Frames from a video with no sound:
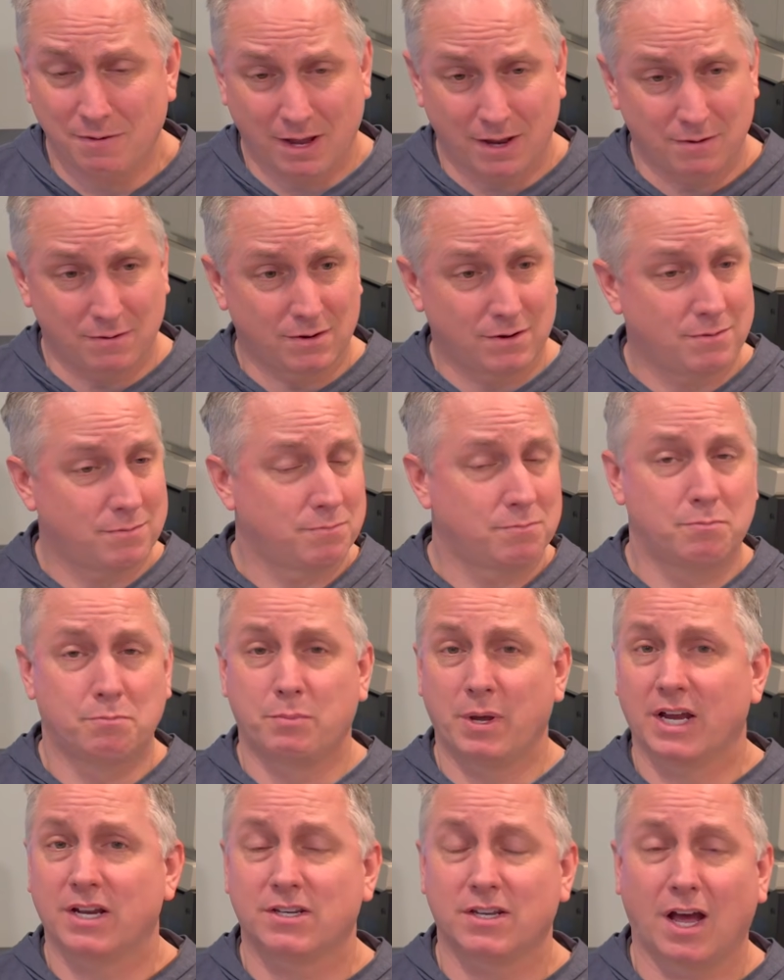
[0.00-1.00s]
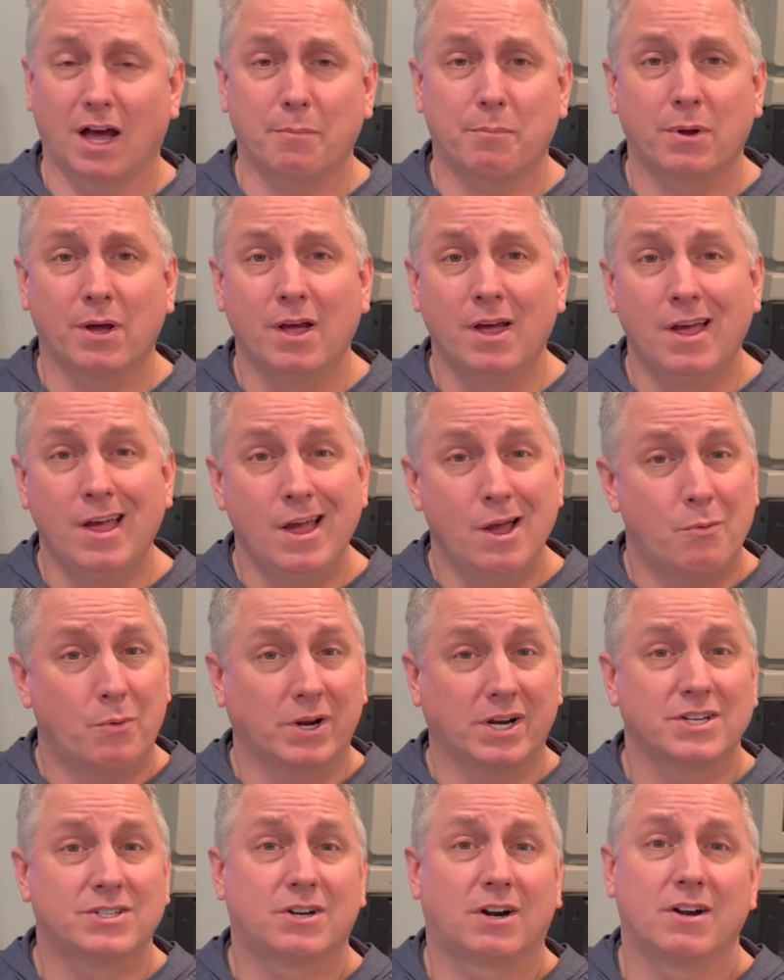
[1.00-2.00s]
had picked up when
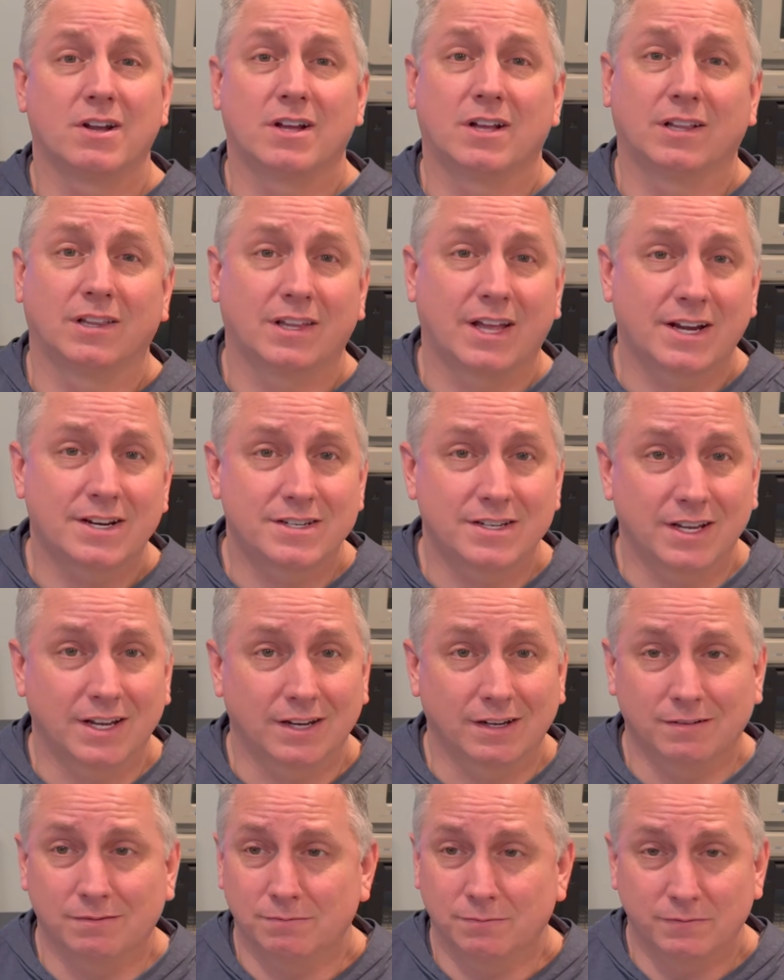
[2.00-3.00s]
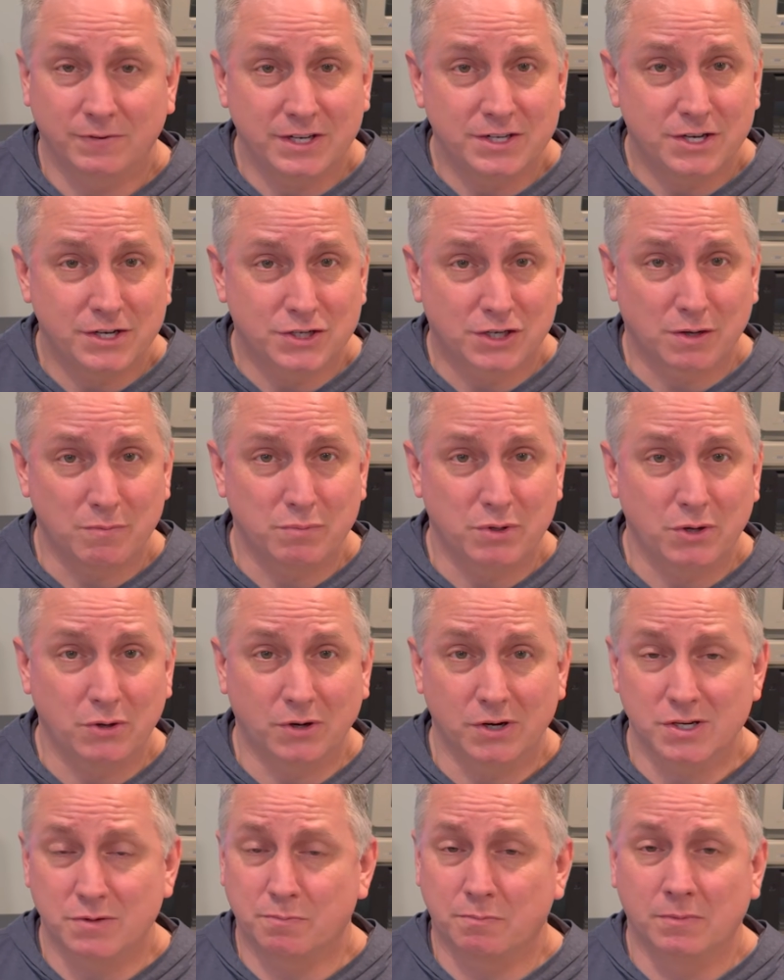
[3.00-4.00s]
I started collecting vintage
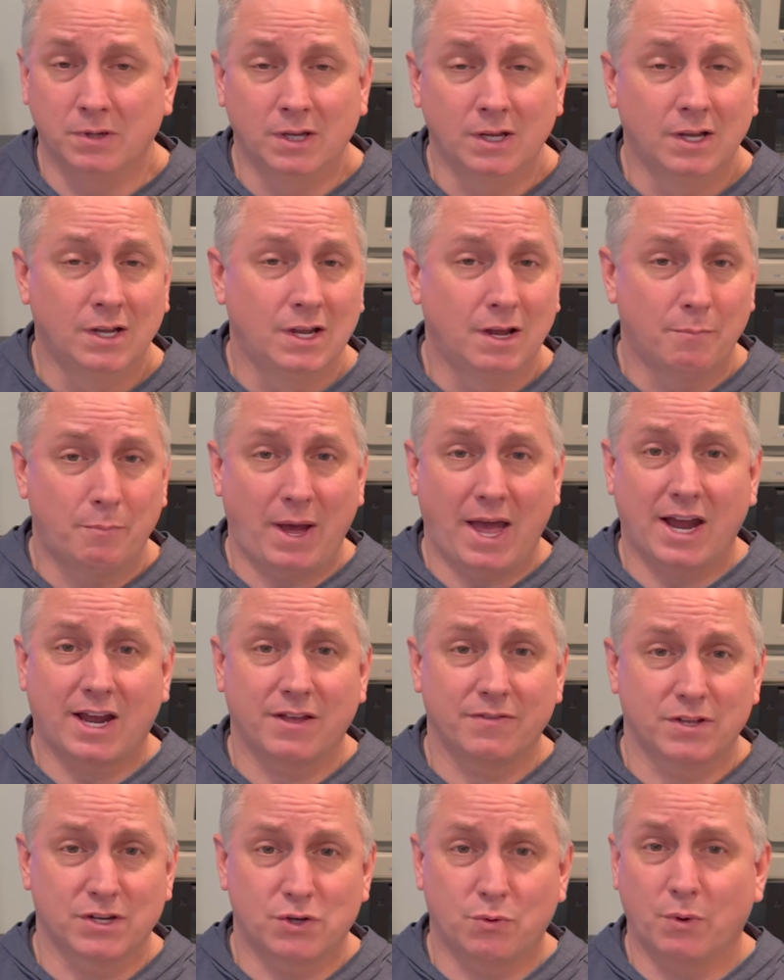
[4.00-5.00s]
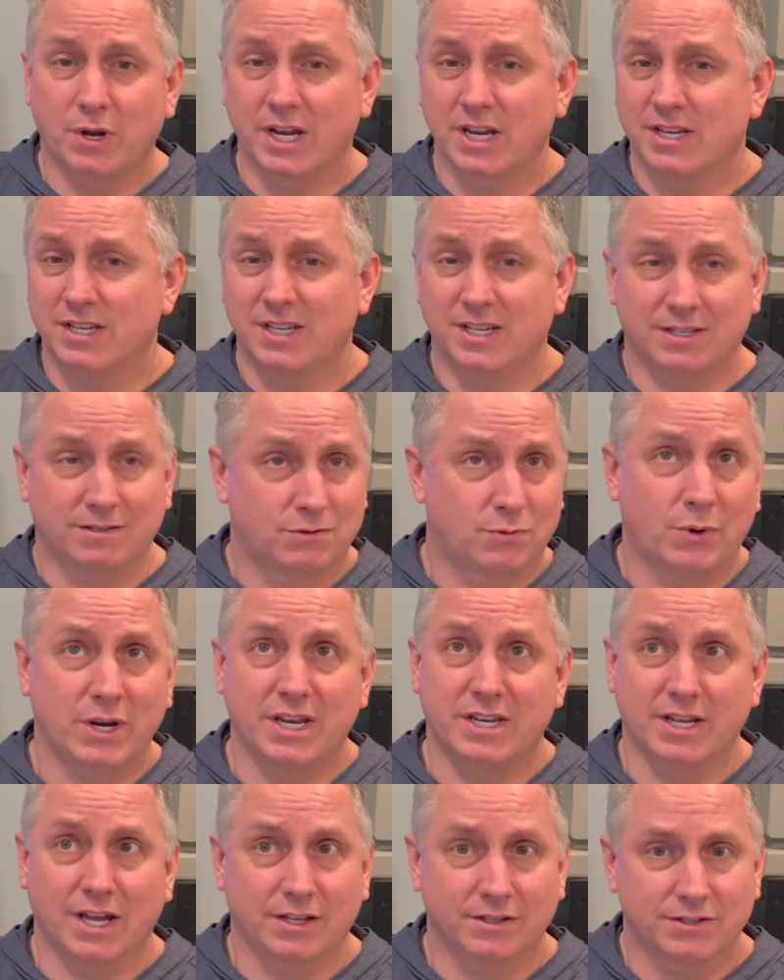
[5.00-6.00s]
computers back in the
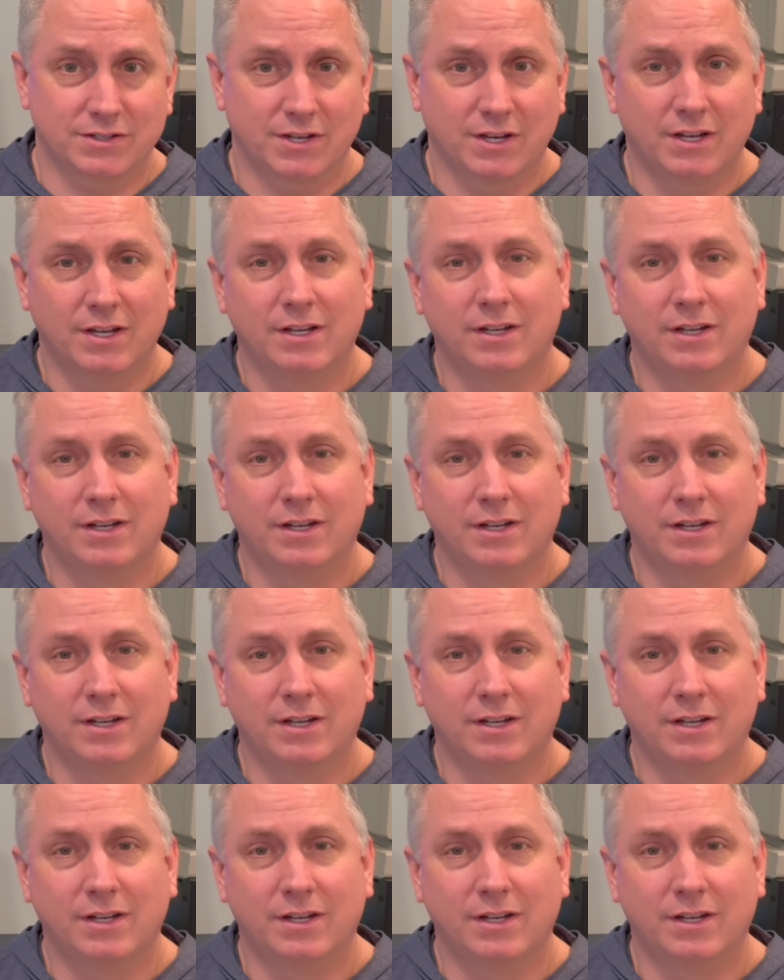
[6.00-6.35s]
2010s.